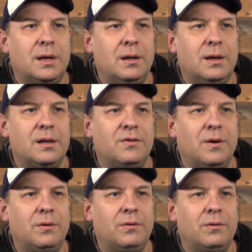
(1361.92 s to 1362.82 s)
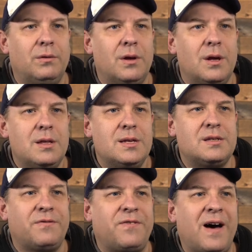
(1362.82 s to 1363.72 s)
Take a look at this, folks.
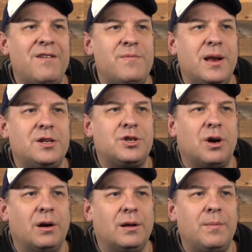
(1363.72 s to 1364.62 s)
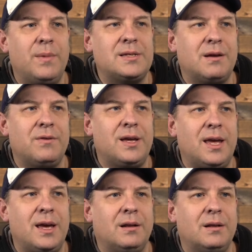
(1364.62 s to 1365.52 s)
This is a 5-minute chart. That means every
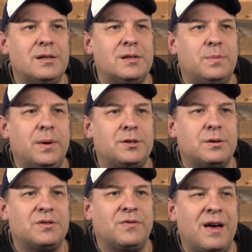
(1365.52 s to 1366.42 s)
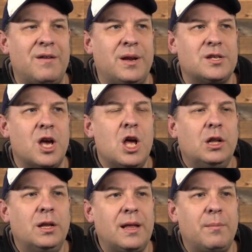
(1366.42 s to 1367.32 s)
candle in this picture is 5 minutes.
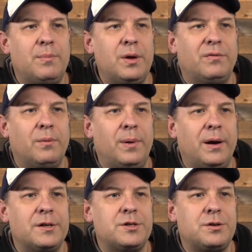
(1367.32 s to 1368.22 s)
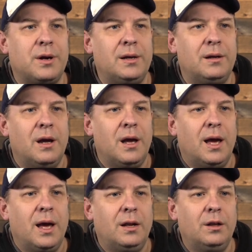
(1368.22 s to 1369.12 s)
Look at that beautiful bearish trend.
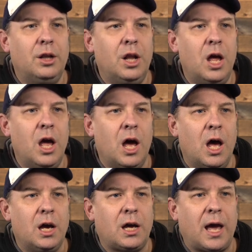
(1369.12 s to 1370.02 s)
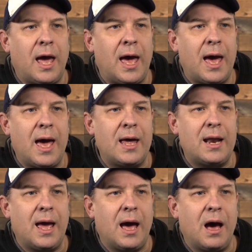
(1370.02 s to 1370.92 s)
And look
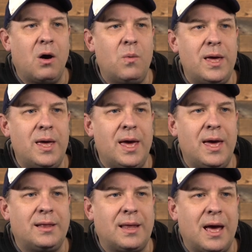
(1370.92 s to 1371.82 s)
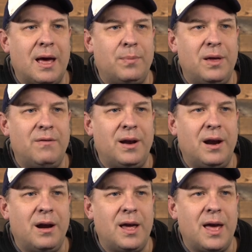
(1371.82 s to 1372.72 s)
at how we hit that
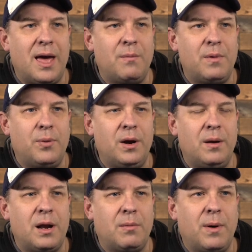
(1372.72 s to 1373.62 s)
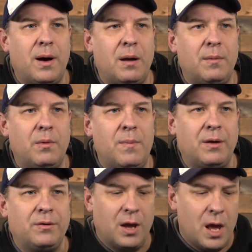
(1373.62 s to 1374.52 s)
pivot area and we put in a double bottom and we
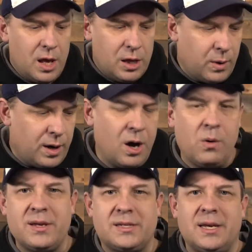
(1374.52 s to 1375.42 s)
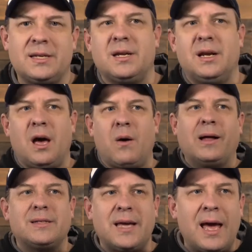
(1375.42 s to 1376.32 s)
bounced. You want to know where this thing's going to go?
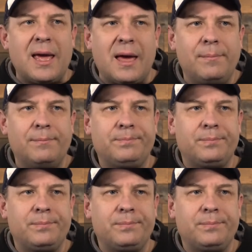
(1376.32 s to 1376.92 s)
I'll tell you